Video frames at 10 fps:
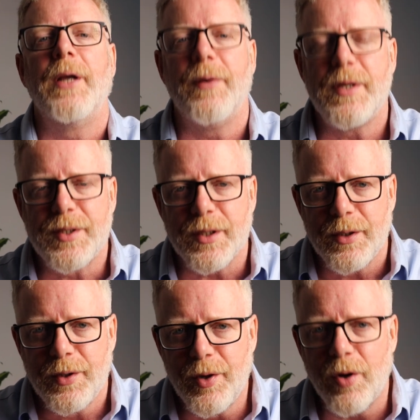There is
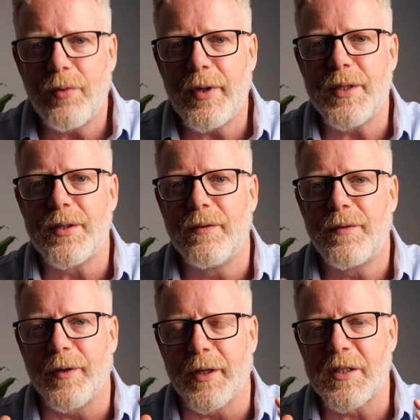no reason
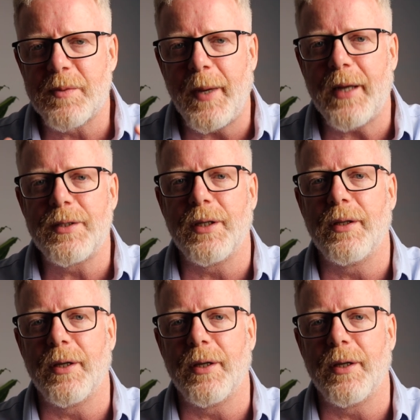for expecting